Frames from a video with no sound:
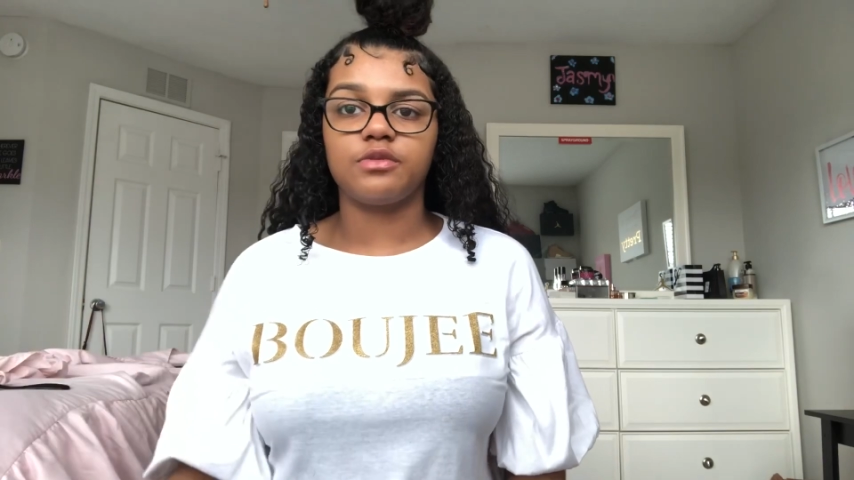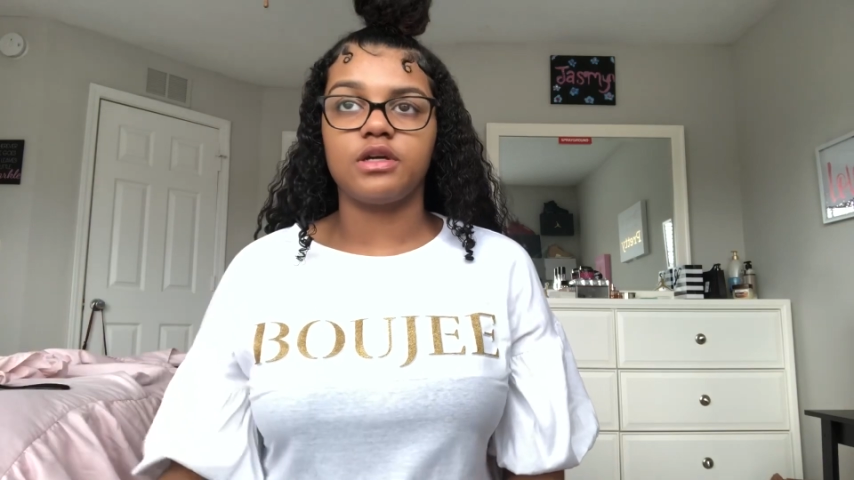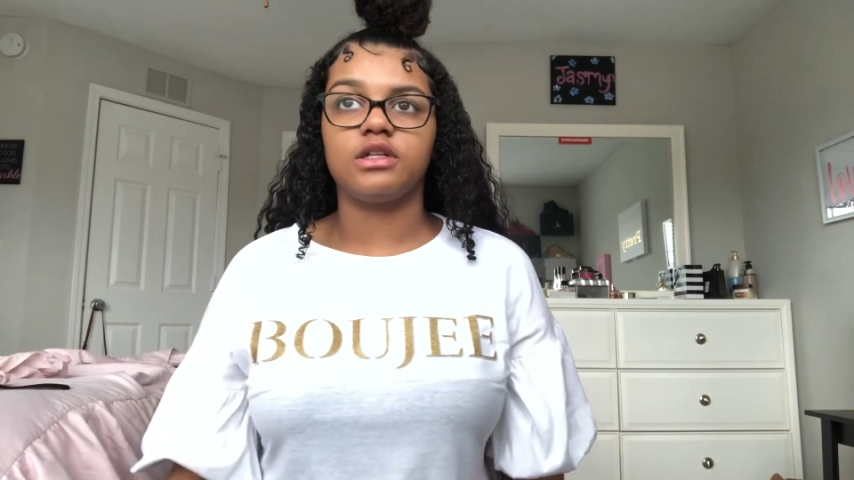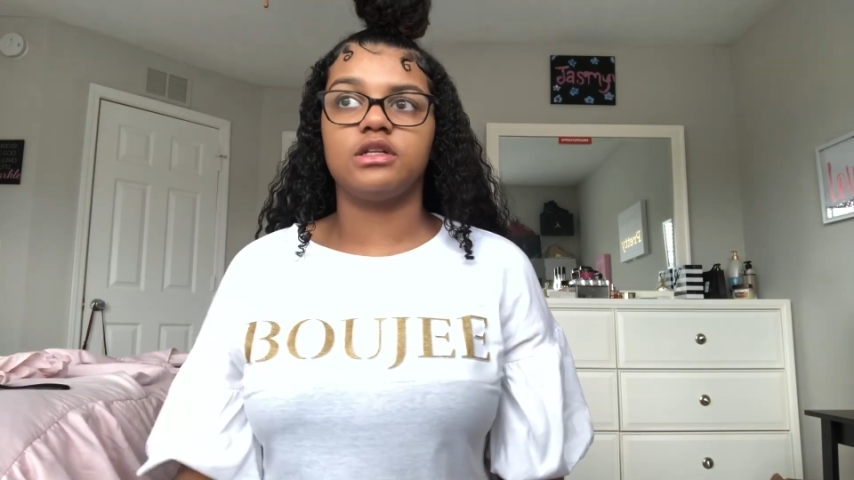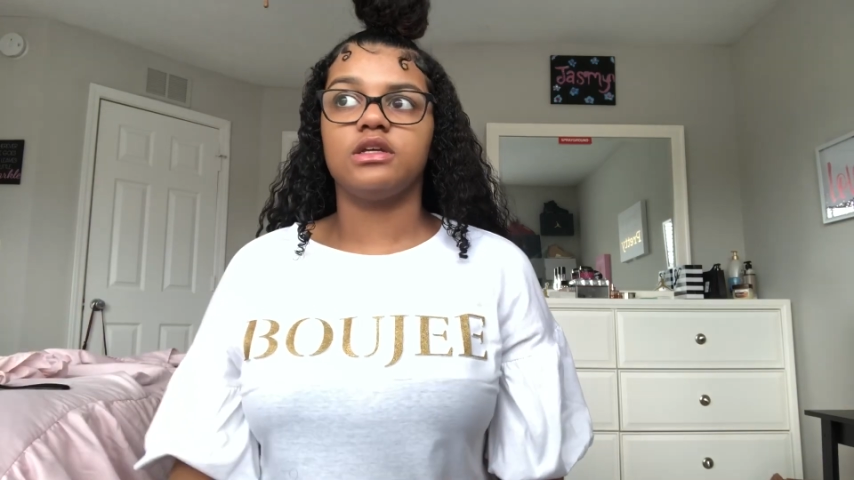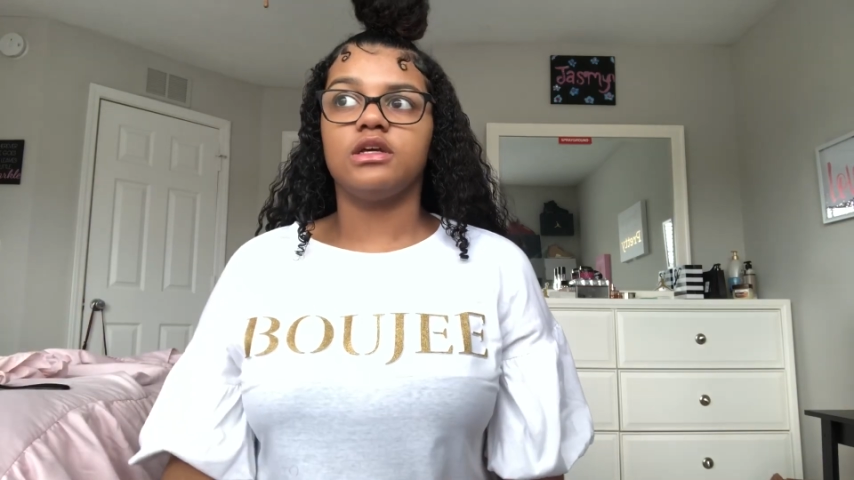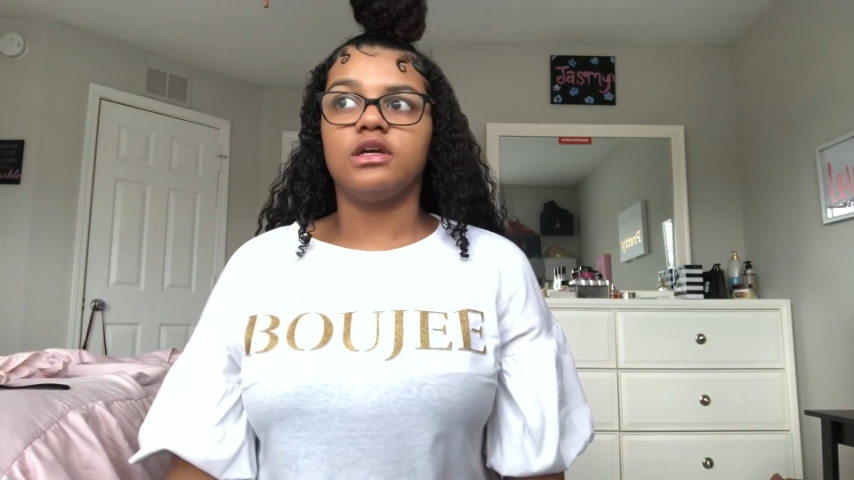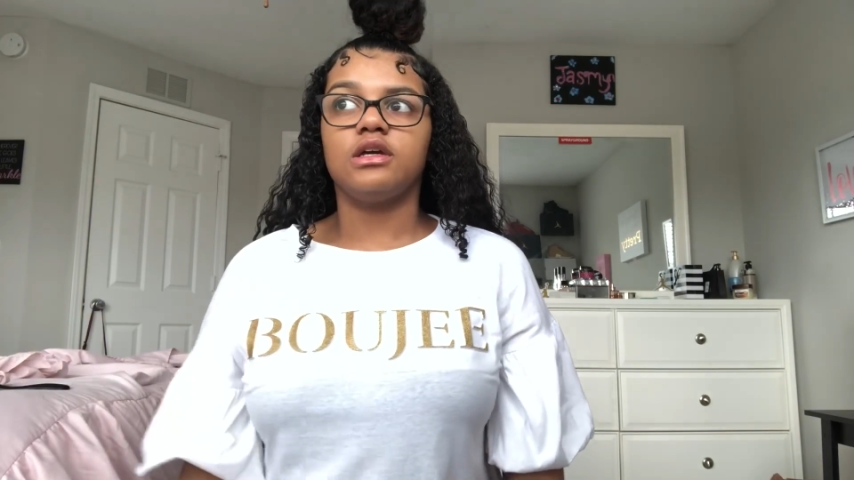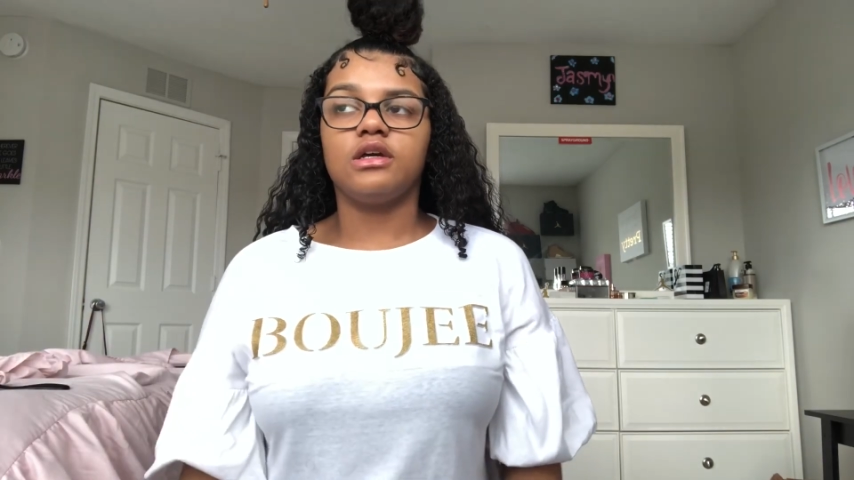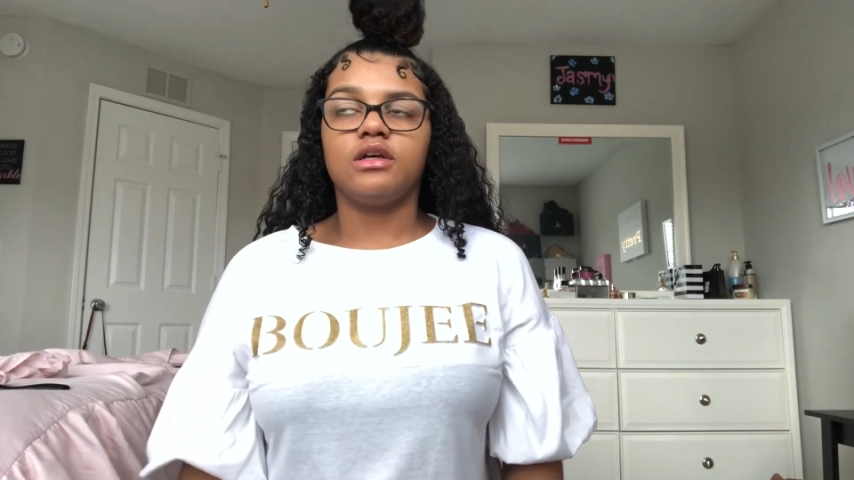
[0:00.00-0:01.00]
one,
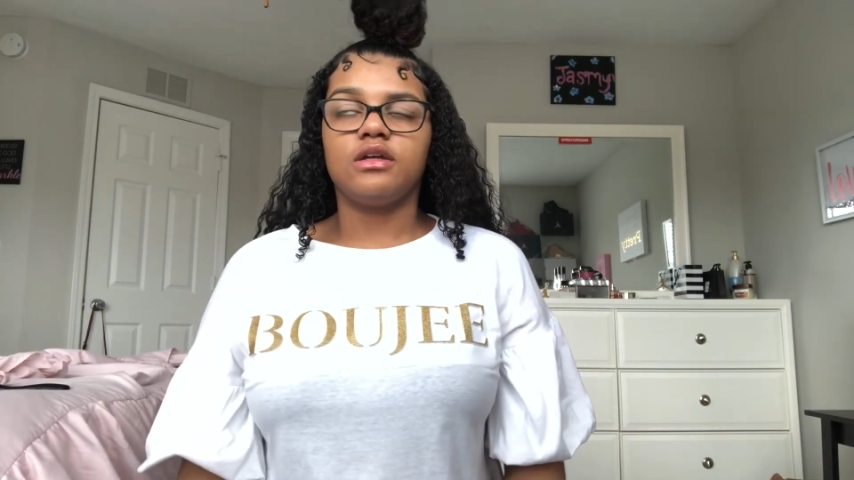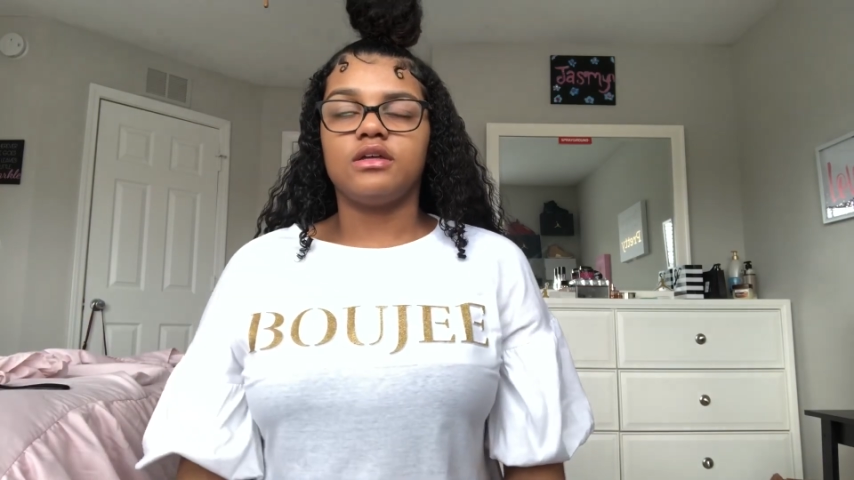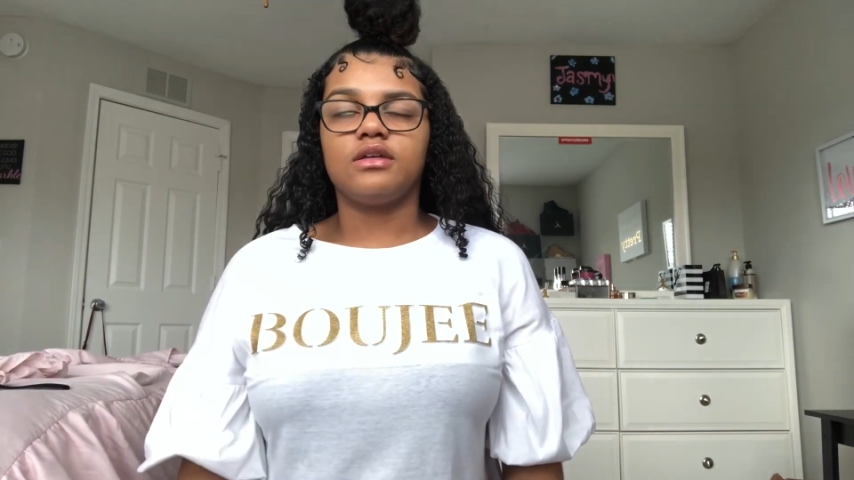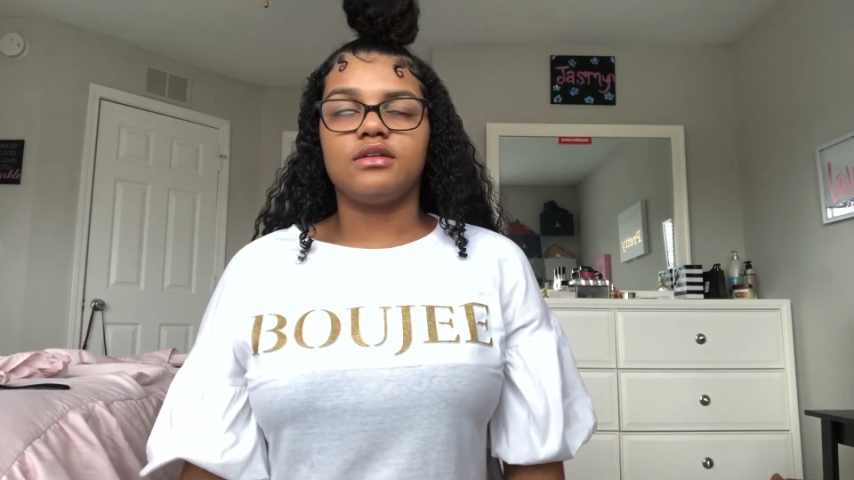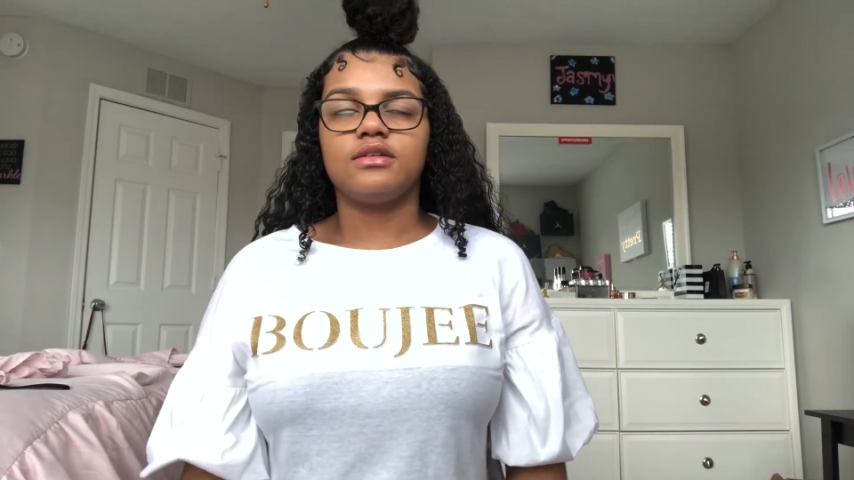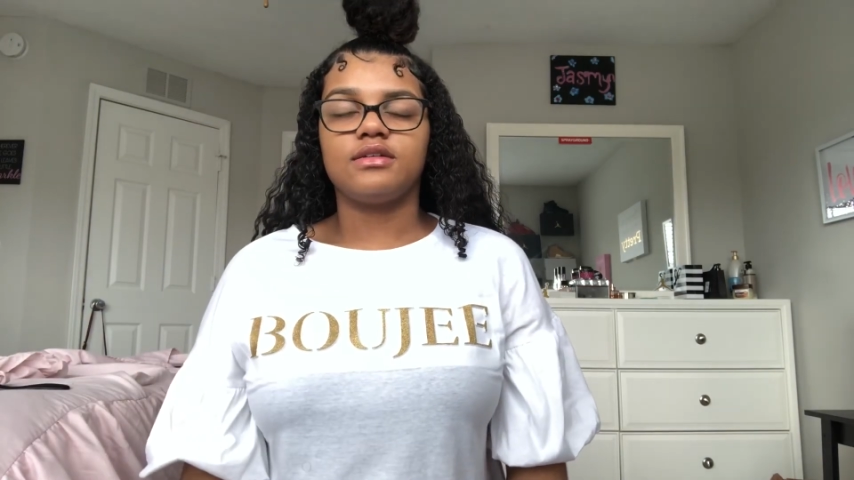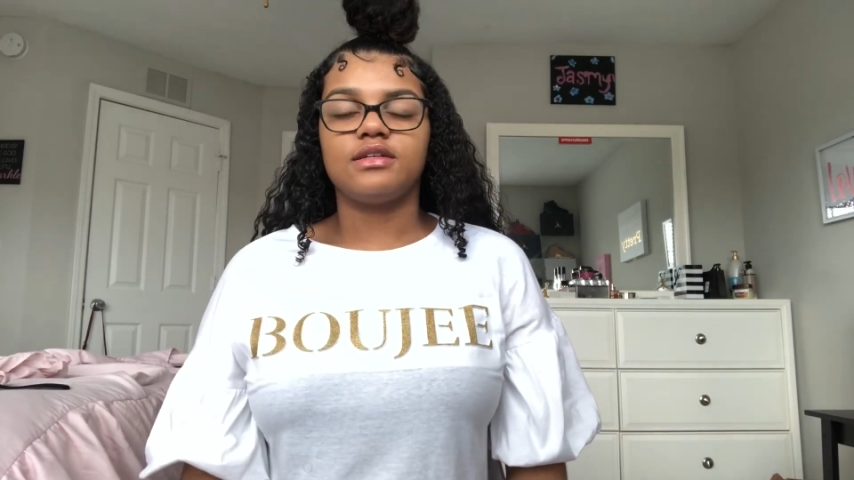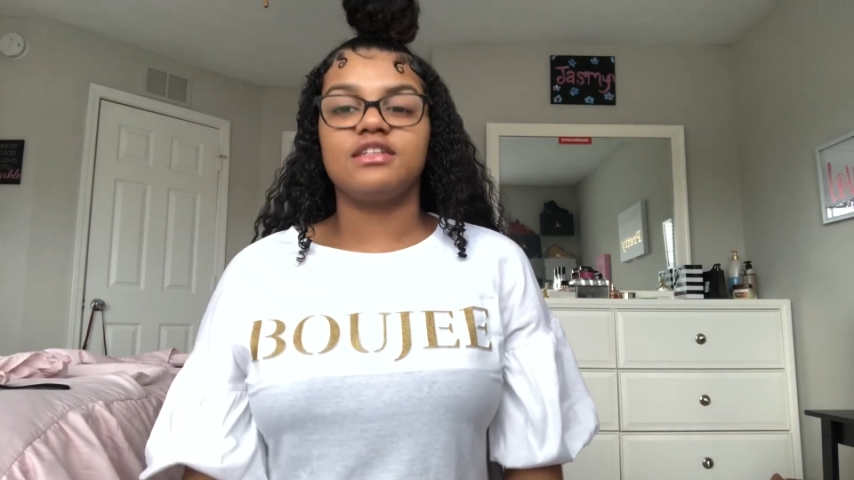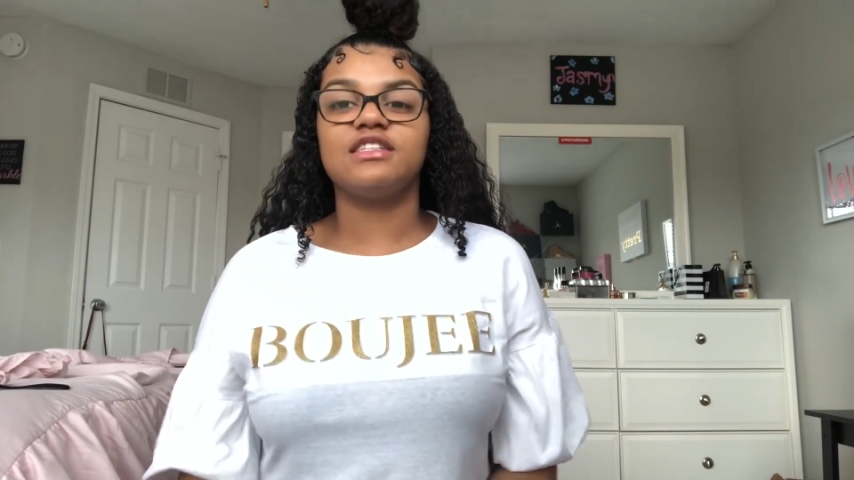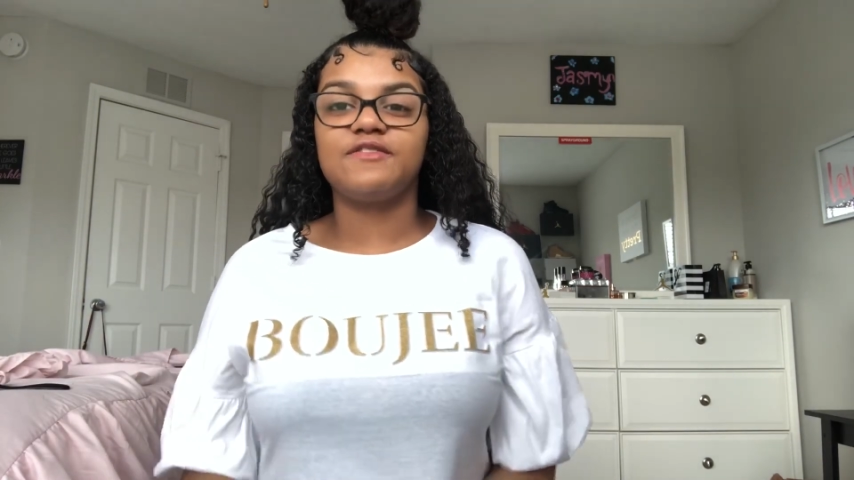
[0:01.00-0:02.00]
this